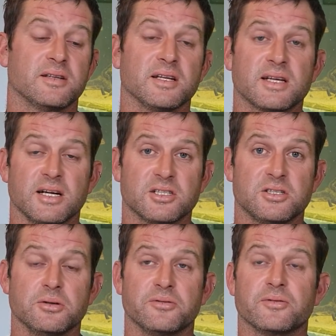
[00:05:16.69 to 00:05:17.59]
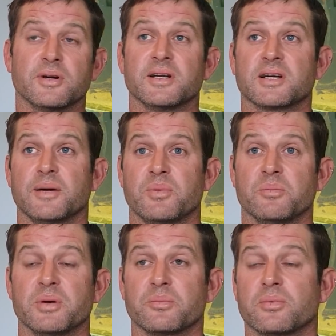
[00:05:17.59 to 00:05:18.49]
Did catch 2 or 3 and a couple of
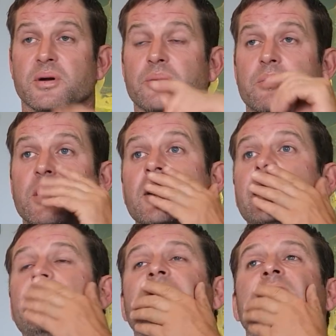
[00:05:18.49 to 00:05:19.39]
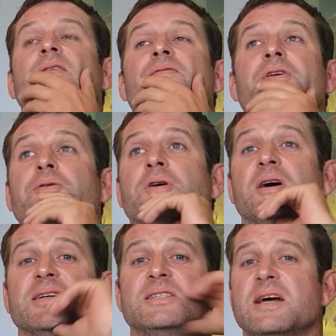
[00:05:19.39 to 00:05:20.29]
big bream, but didn't feel
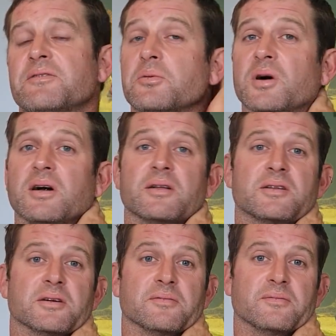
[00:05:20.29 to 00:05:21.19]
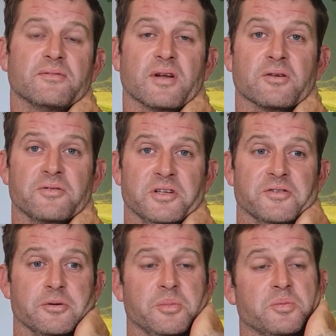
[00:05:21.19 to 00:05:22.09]
right. It's never worked at Floatfish
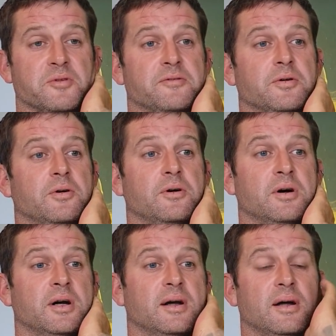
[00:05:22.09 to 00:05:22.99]
for me before.